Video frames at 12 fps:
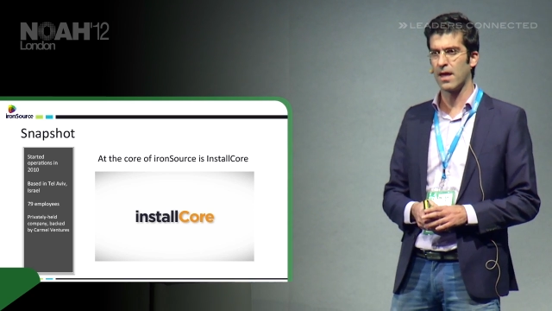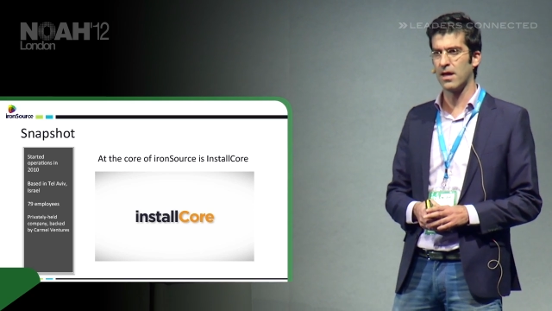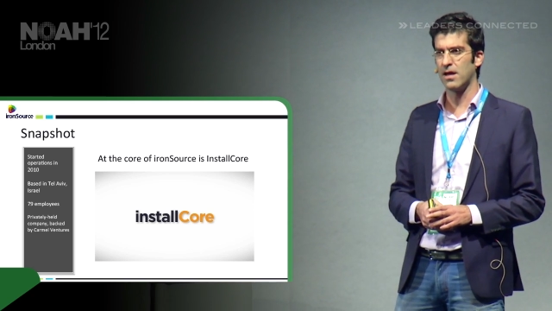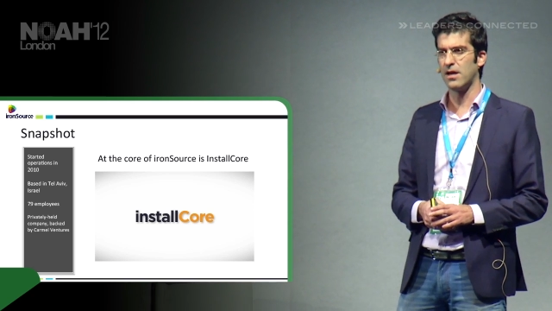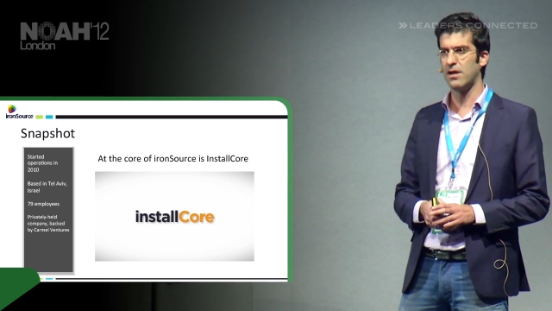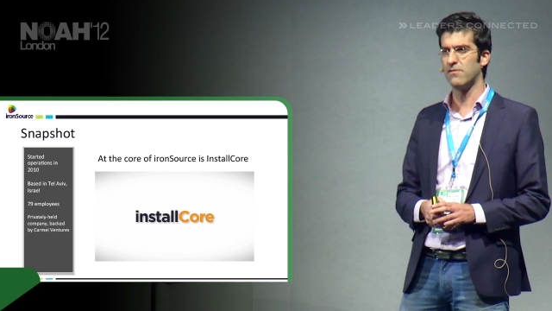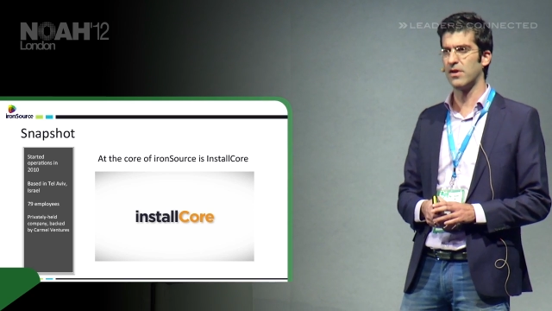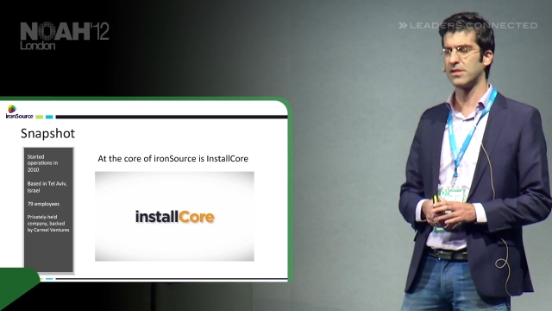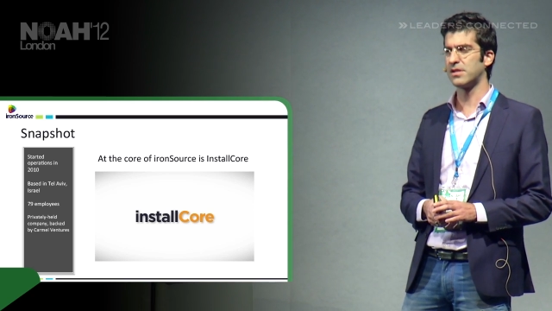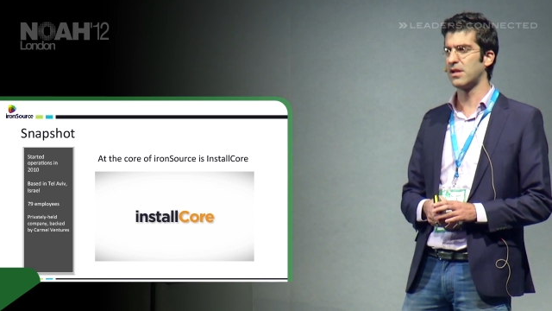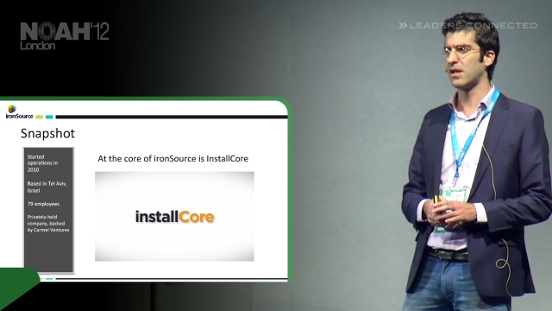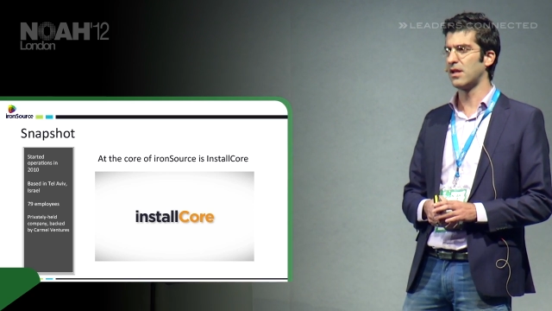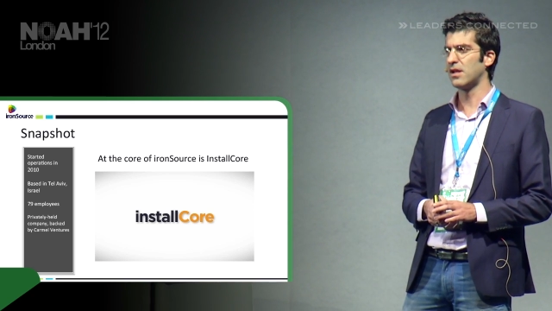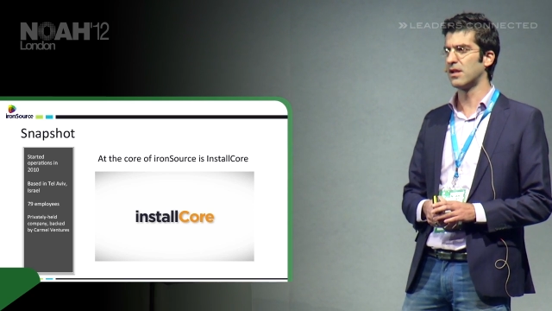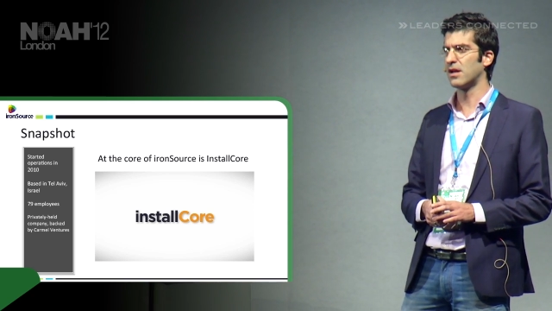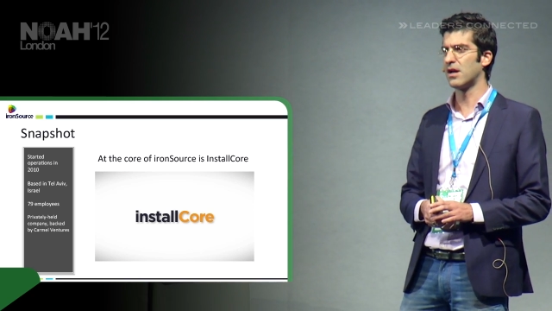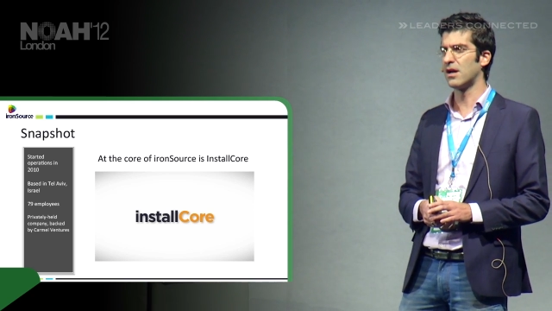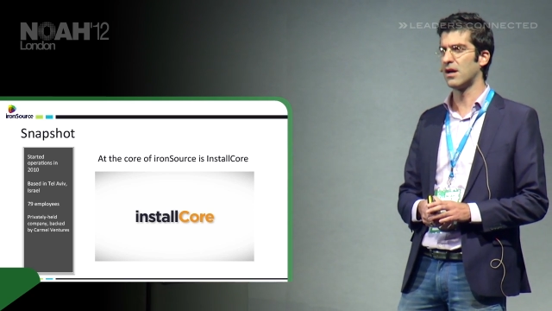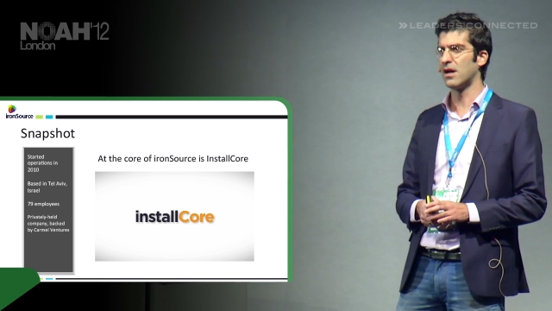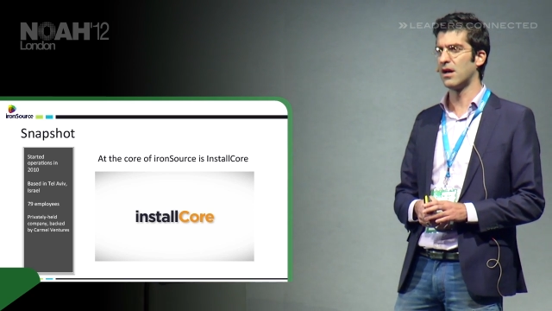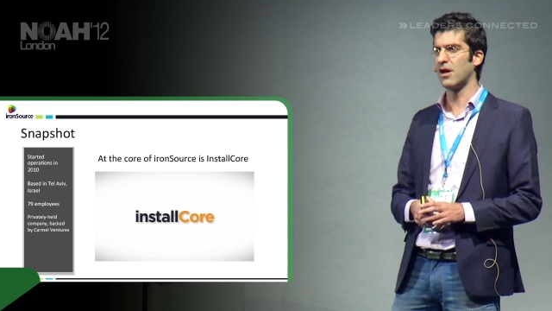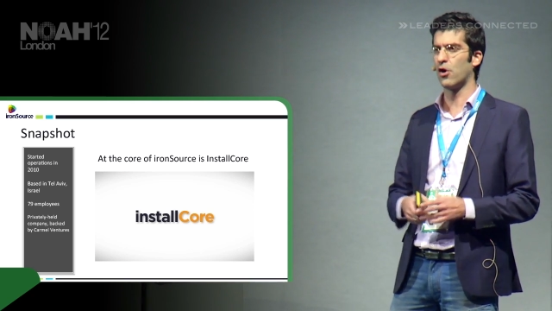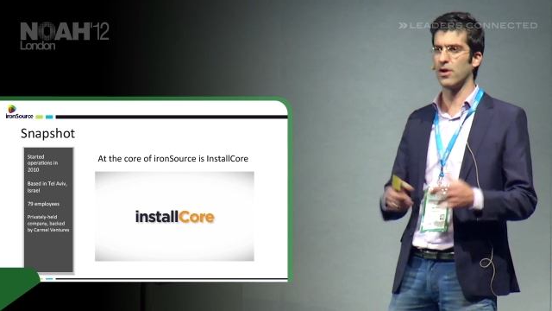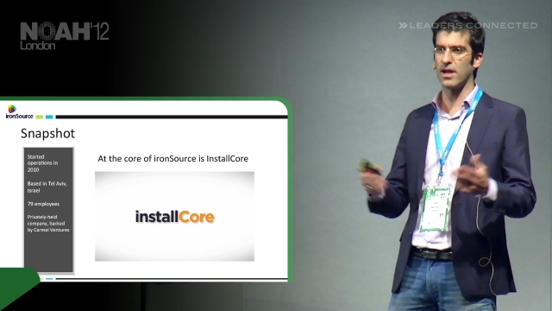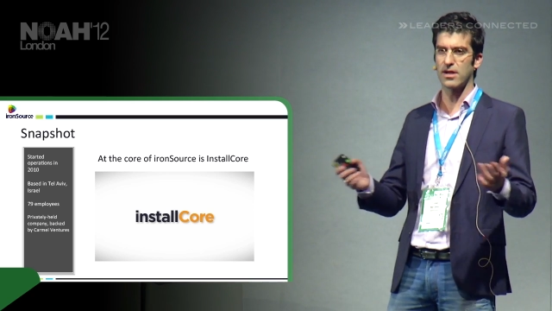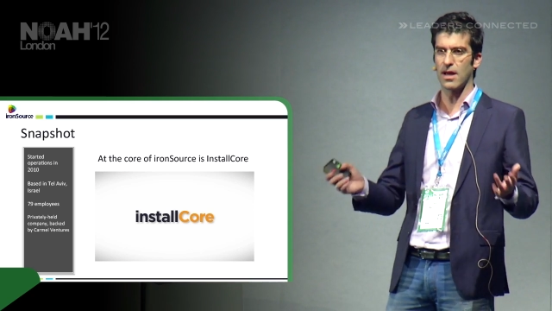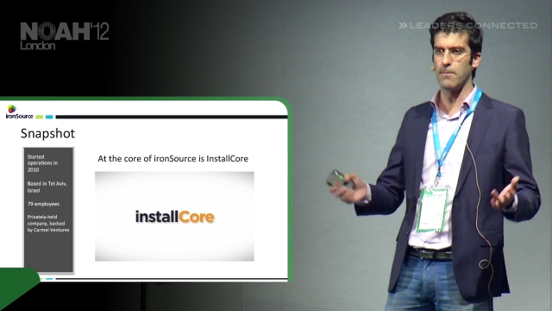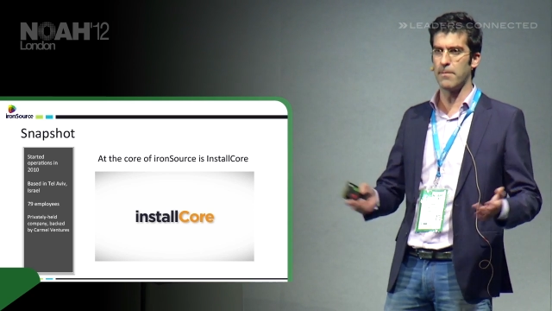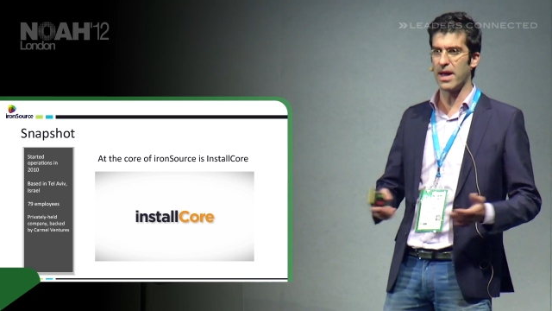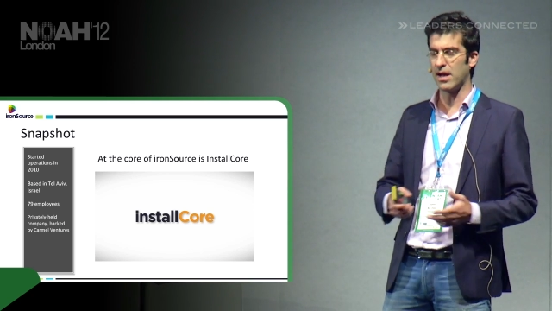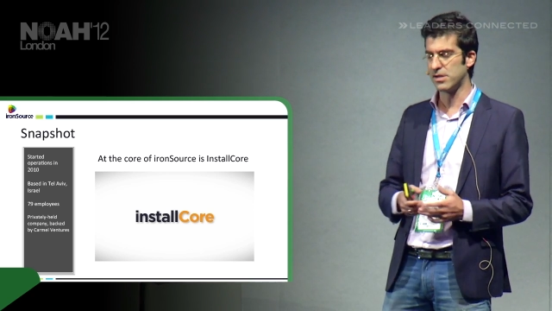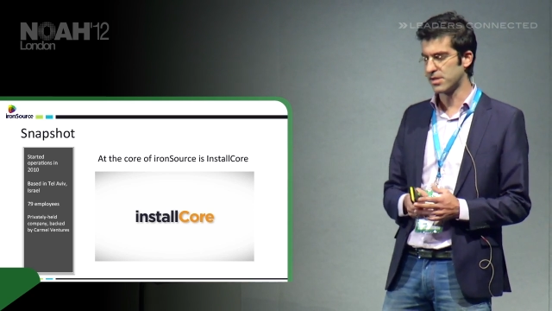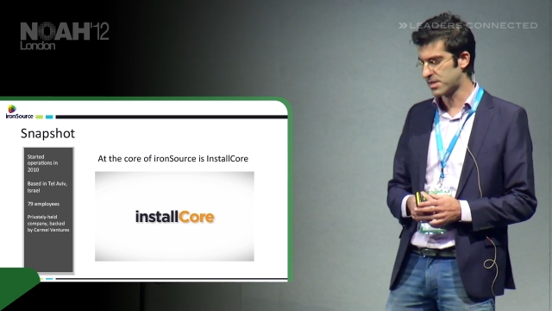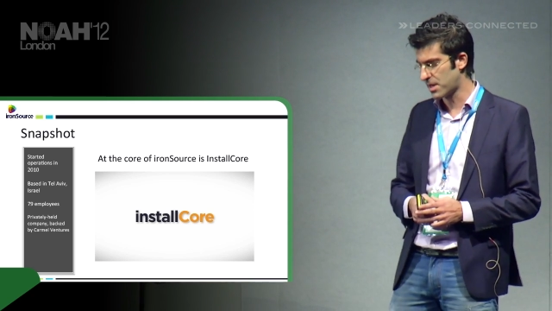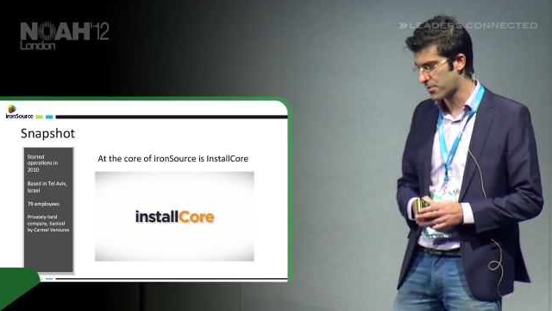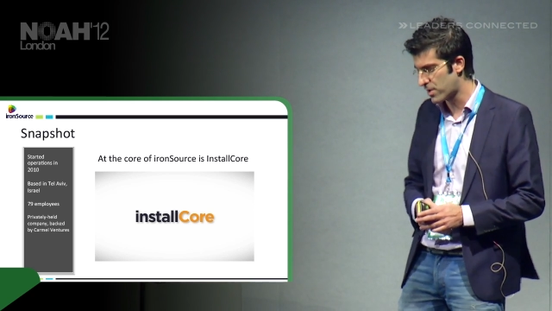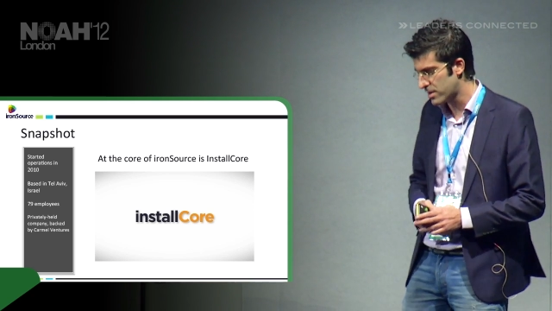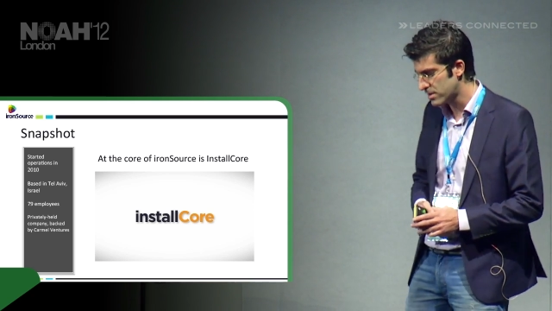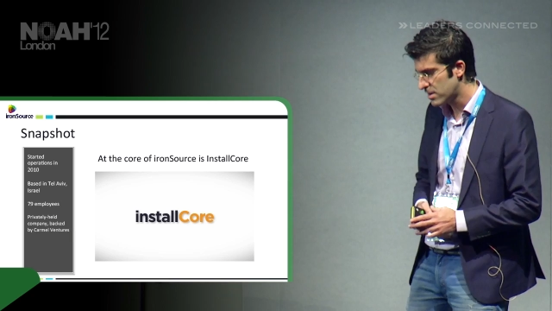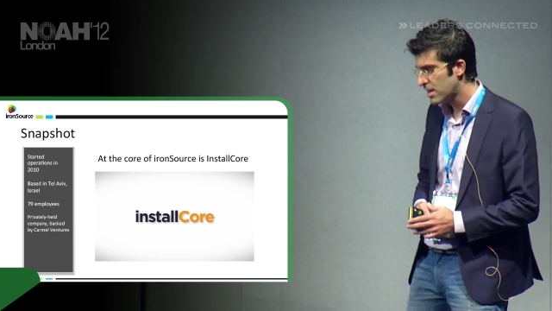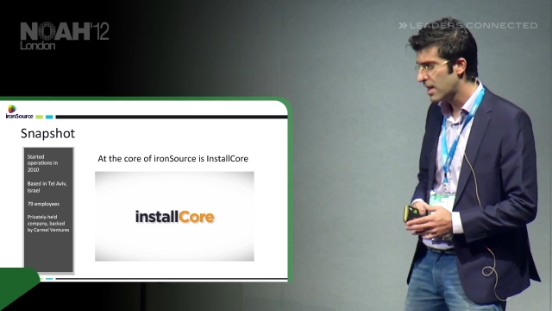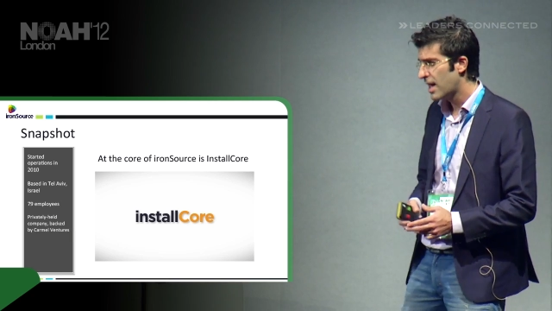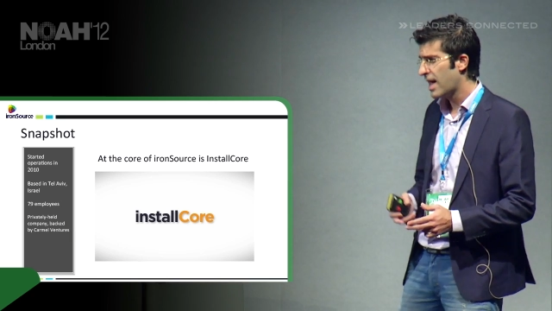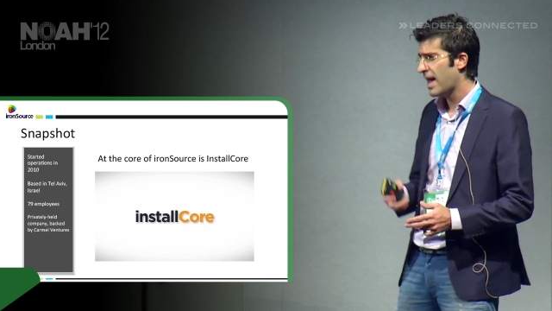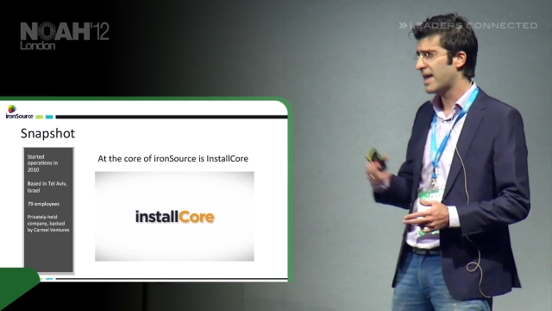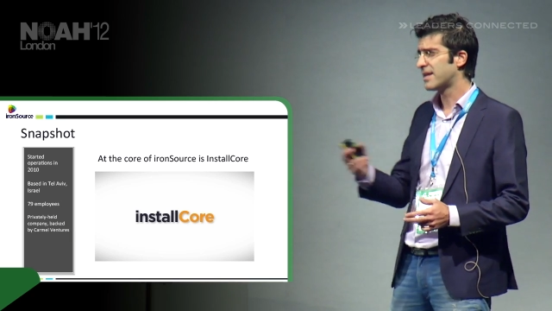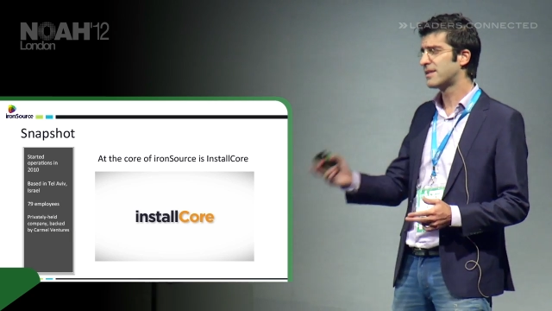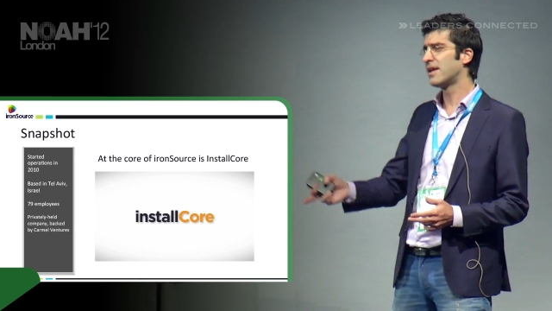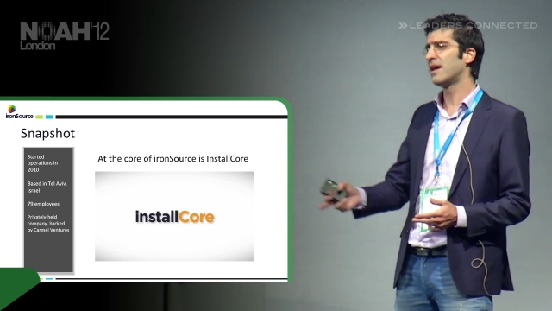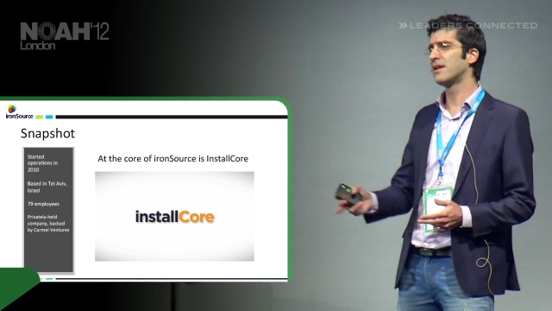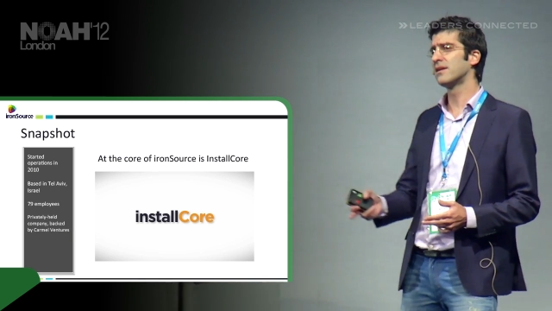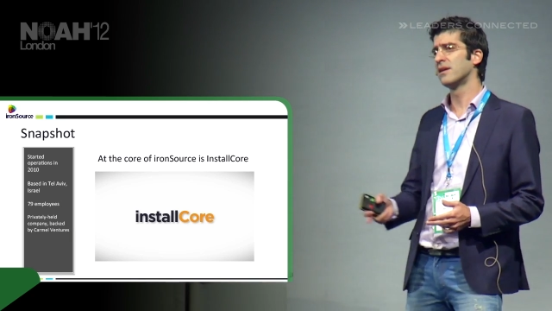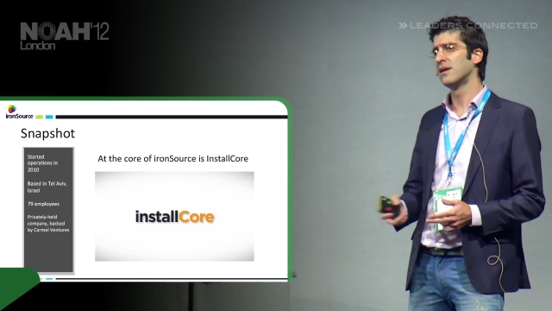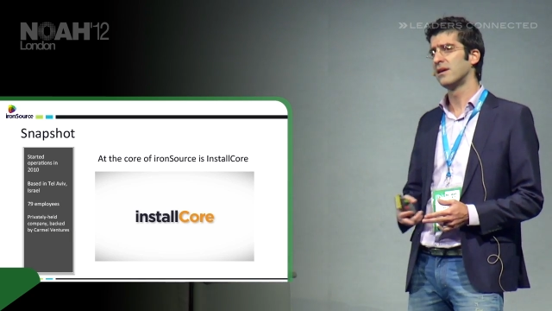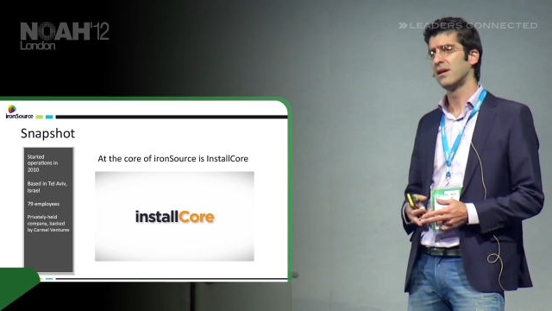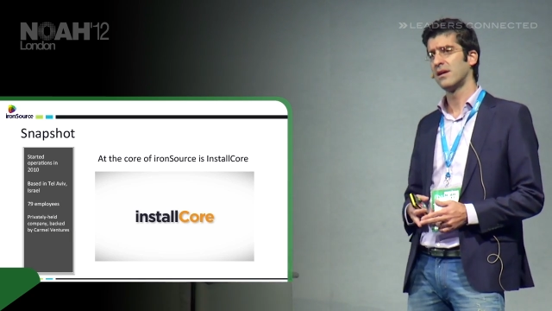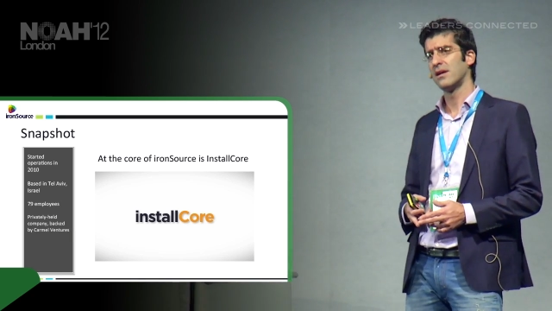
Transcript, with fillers: uh, investing in uh, online campaigns, etc. And then,